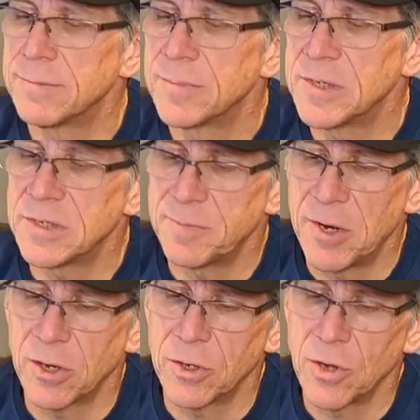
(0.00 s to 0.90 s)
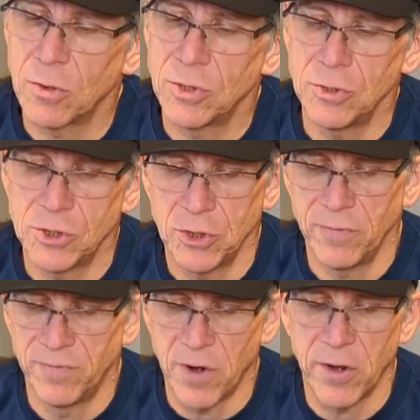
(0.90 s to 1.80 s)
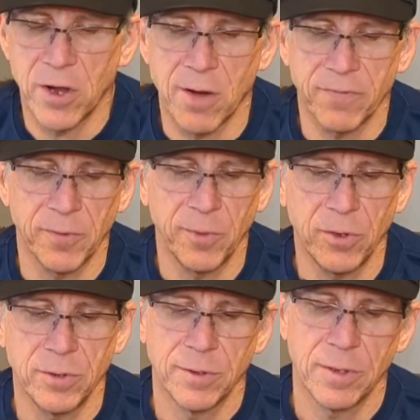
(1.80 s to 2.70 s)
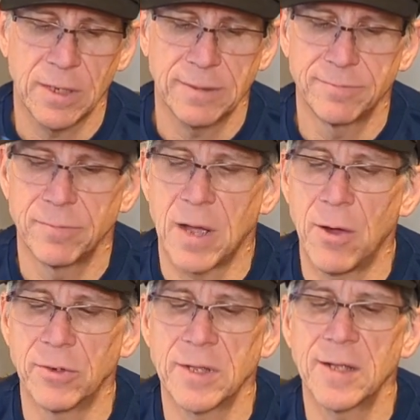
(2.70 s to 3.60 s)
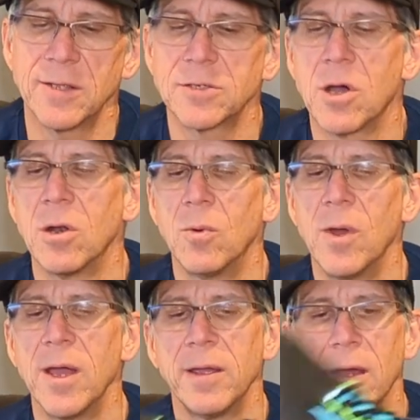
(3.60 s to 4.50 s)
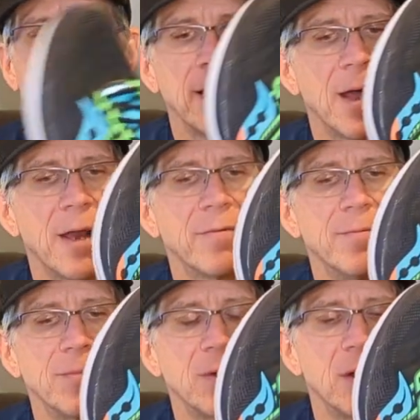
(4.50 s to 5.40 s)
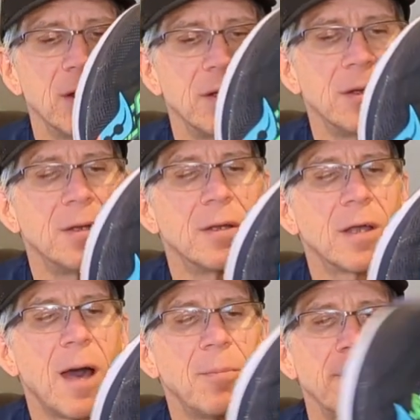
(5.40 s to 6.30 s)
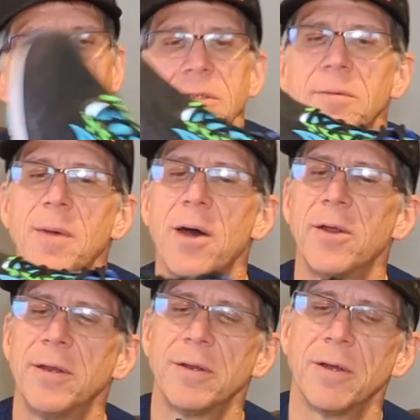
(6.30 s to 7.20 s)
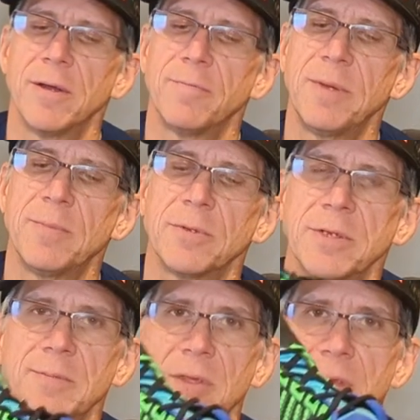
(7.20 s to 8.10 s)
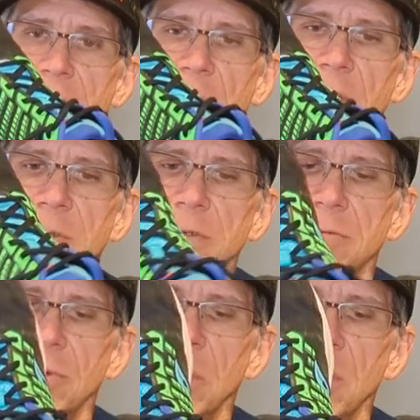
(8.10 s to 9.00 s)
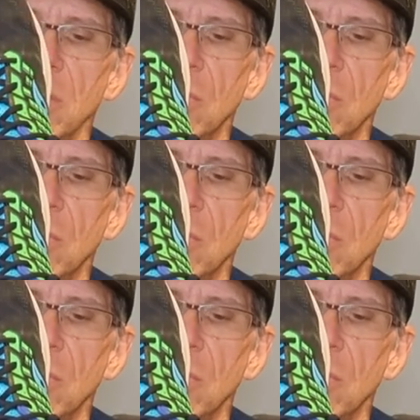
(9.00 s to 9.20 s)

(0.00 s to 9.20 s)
This has been a good go-to shoe, very comfortable. I always like this colorway. I get a lot of compliments about it. People seem to think that this is really a